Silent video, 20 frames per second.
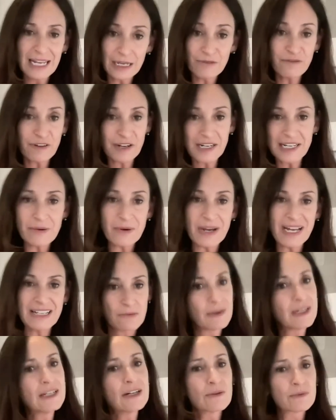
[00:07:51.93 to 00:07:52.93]
in funny ways.
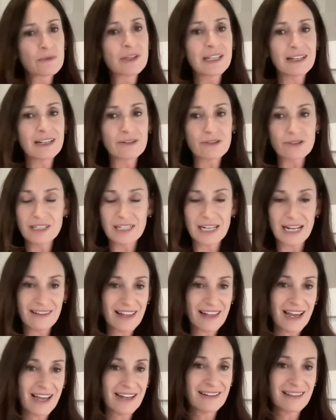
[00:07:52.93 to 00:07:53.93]
And we don't really
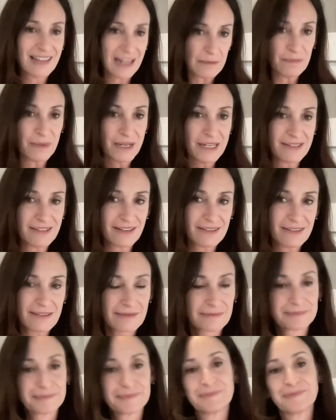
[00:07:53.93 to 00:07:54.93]
understand that, that
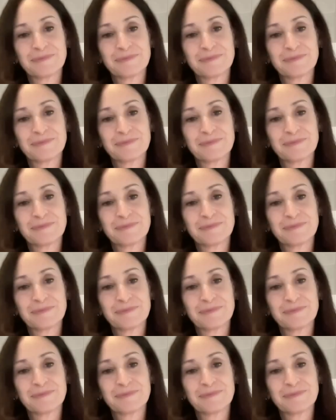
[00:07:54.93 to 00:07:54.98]
basis.